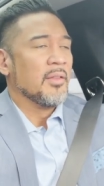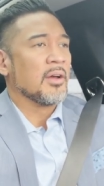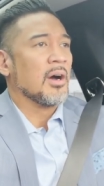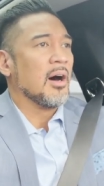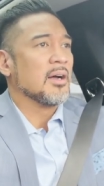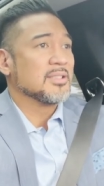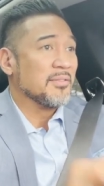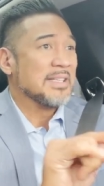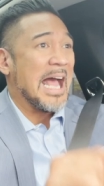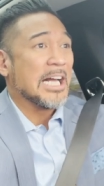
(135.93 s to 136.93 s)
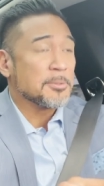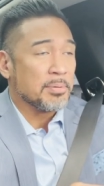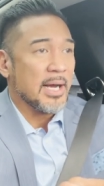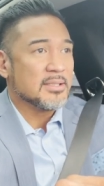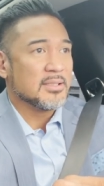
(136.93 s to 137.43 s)
the cost of gas
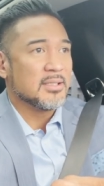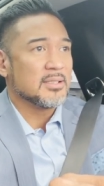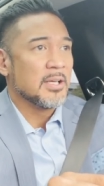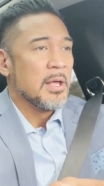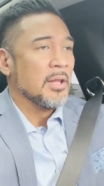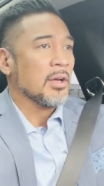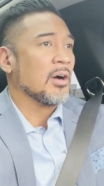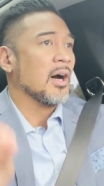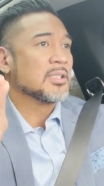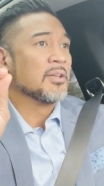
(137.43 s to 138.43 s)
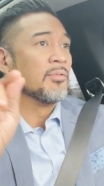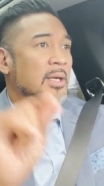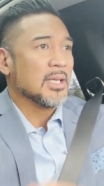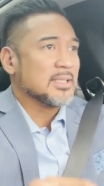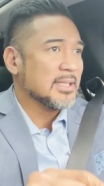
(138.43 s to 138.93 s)
prices, the cost of
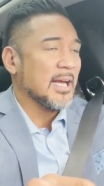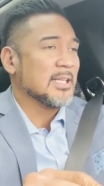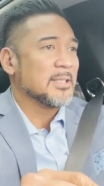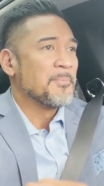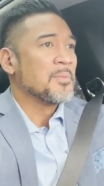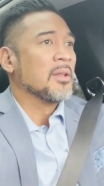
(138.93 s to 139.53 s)
real estate,